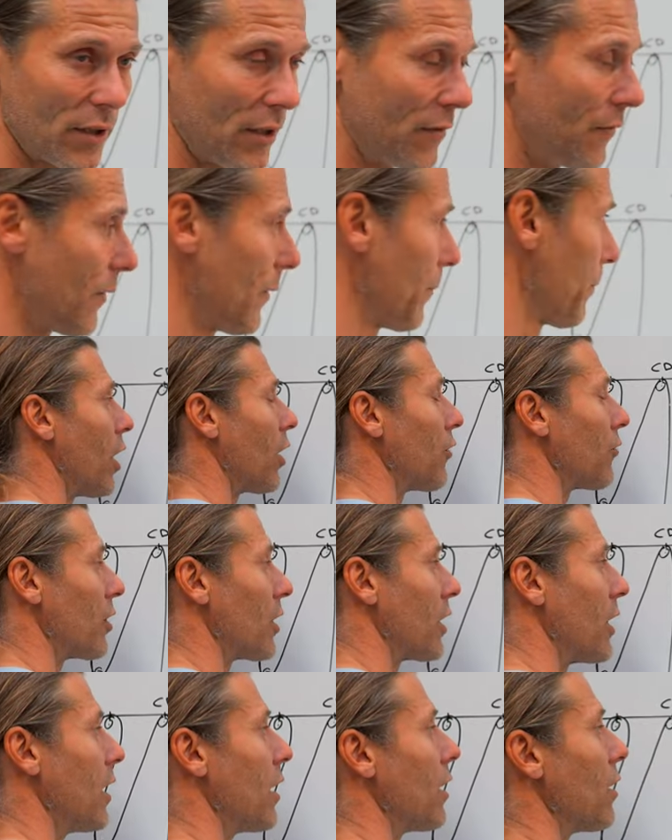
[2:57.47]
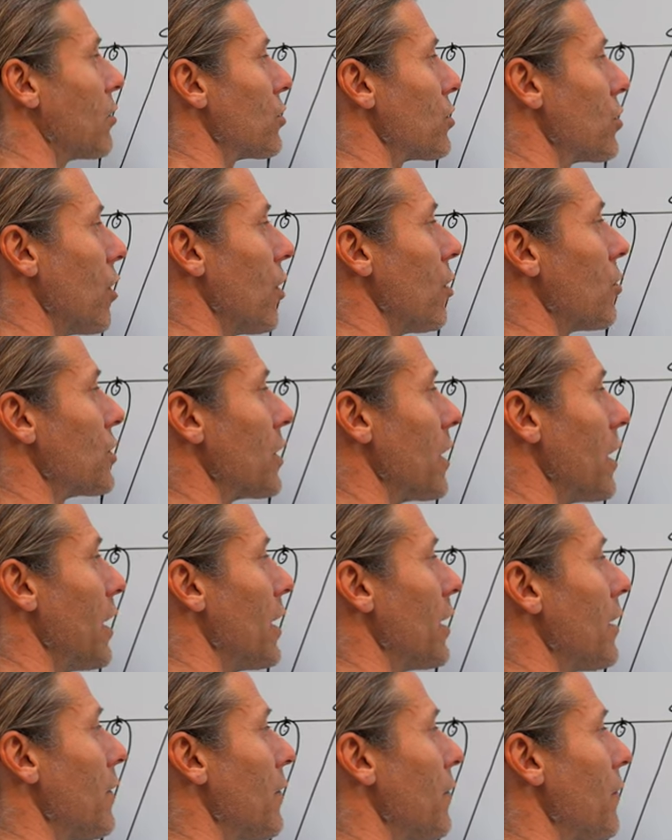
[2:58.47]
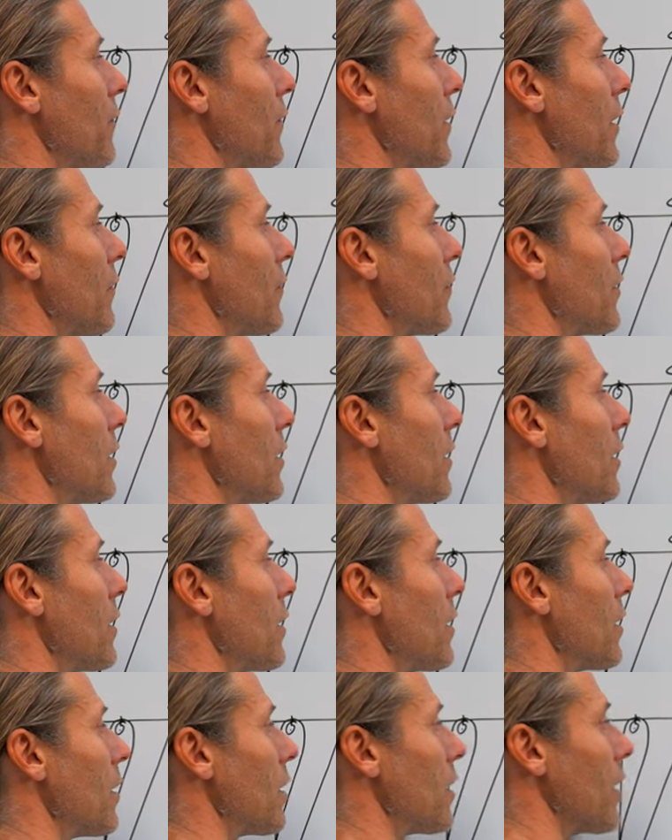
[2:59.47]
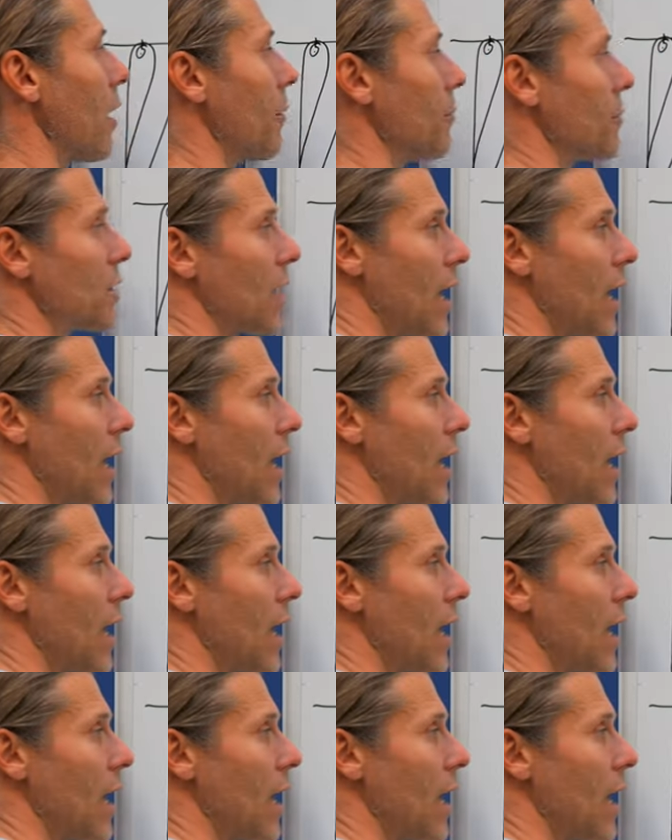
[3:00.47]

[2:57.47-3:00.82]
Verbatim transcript: If one hundred kilos goes in, fifty comes